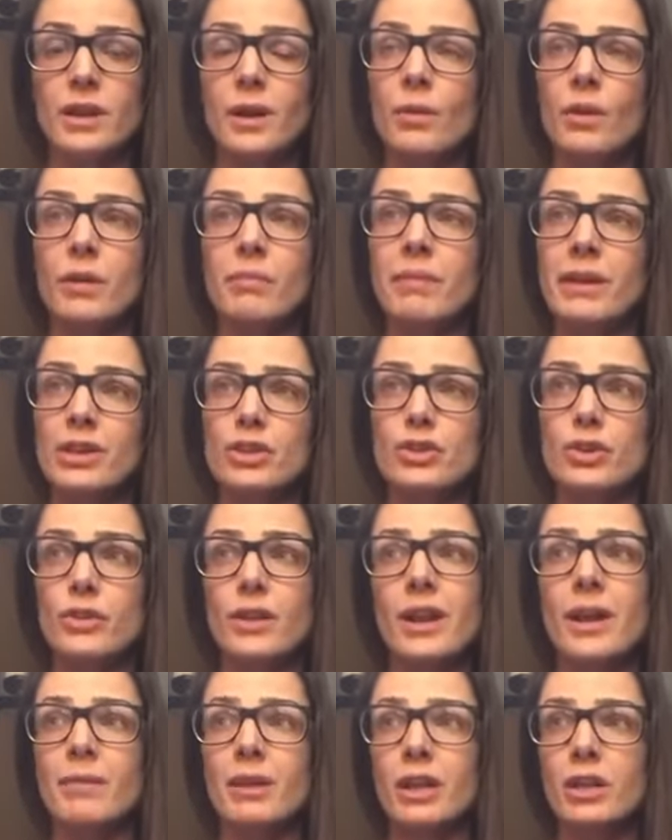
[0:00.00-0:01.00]
and I want to make sure
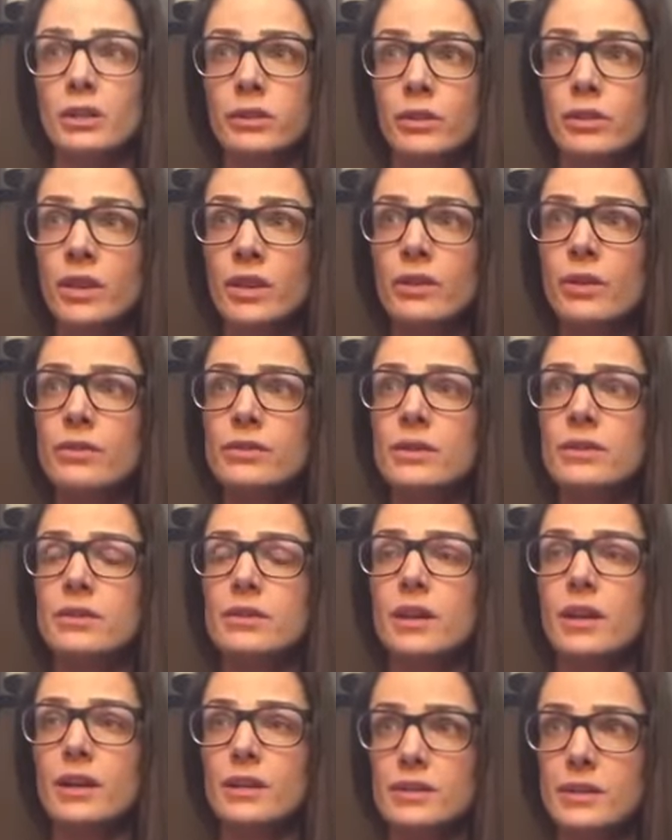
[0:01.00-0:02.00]
that I'm including those
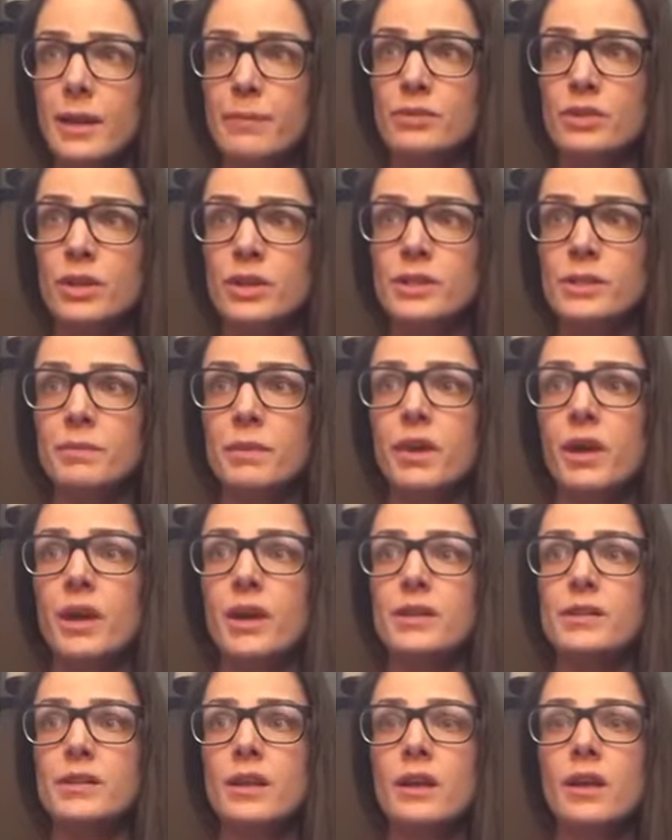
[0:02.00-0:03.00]
exceptions
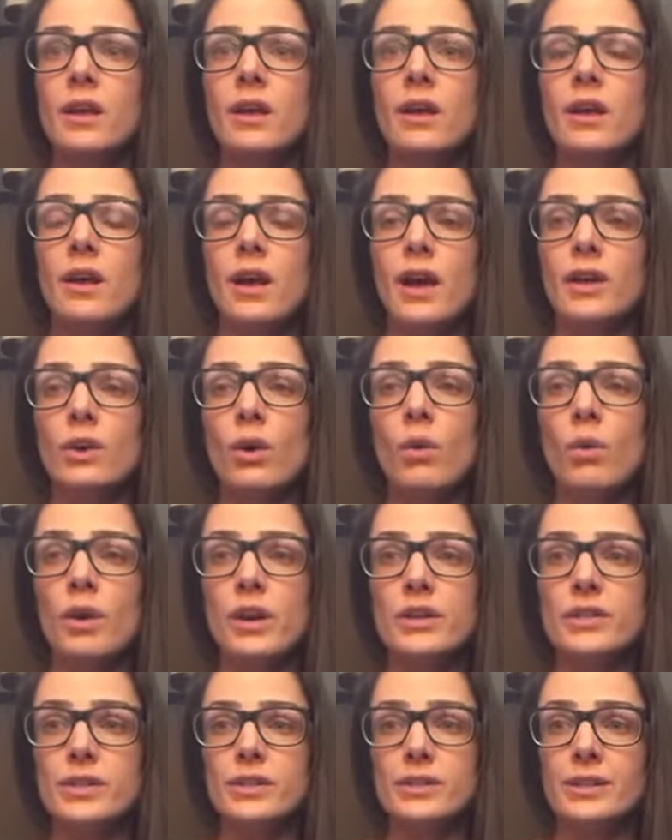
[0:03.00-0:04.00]
because I don't
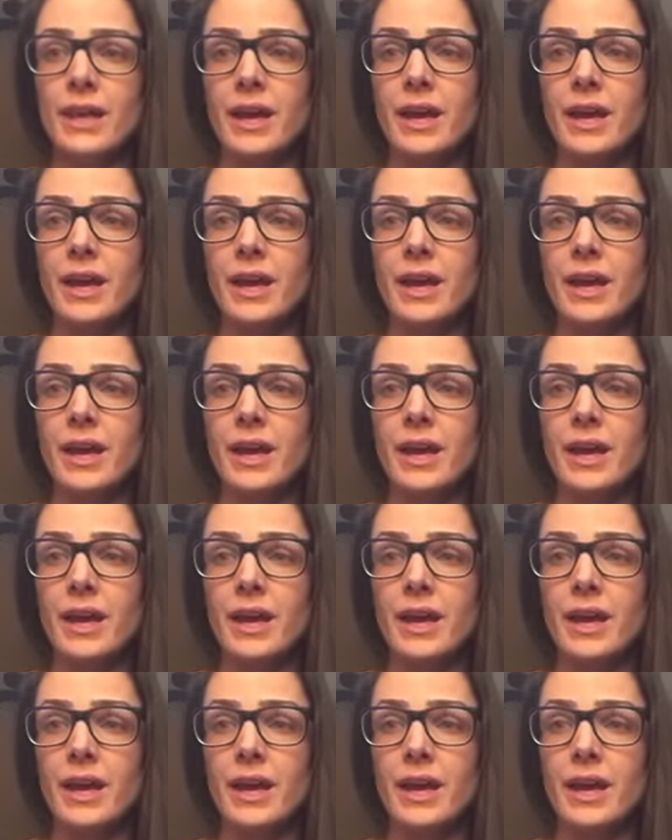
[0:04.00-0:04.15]
want to